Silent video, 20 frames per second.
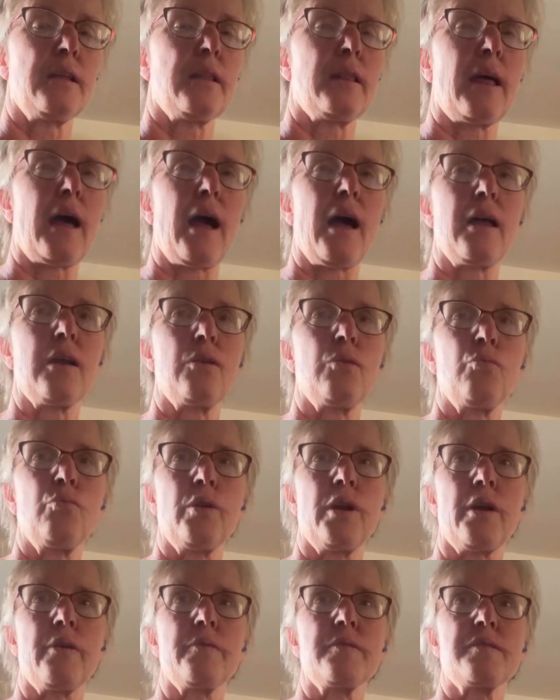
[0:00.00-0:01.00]
that when
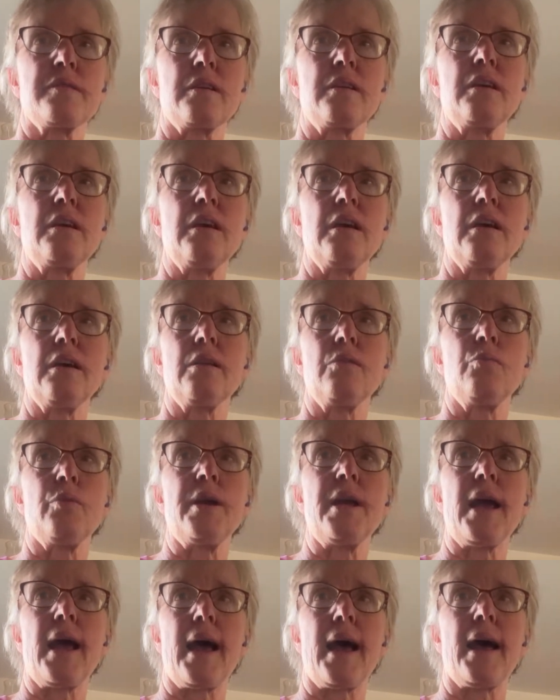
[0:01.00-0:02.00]
I was a kid,
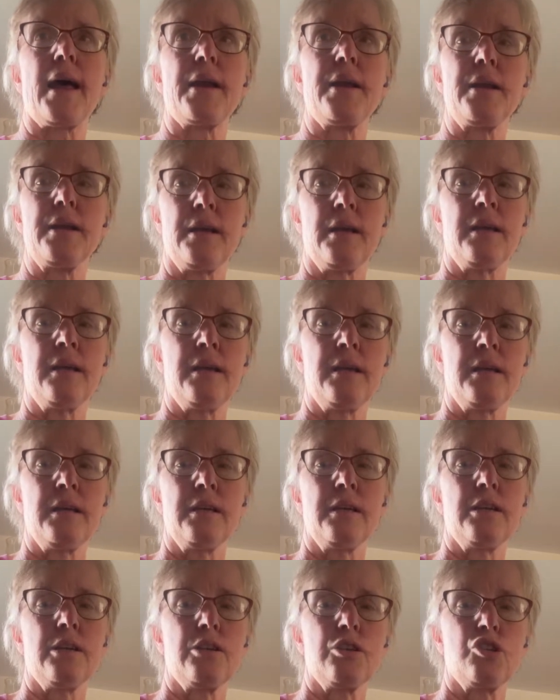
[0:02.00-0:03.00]
we had
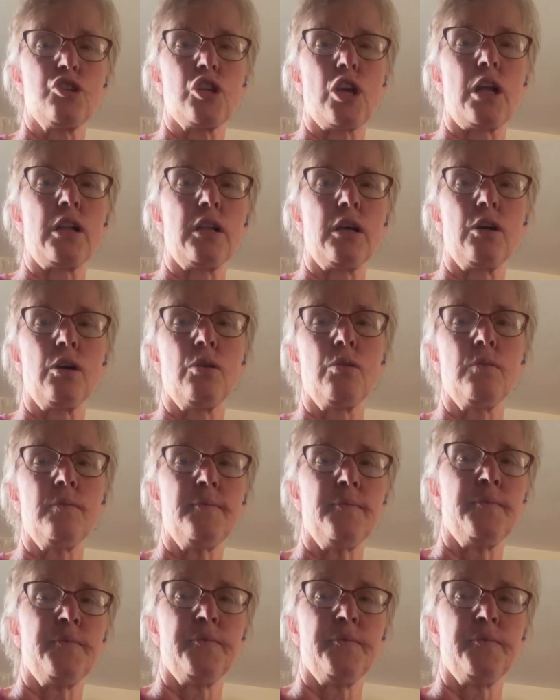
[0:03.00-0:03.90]
Jello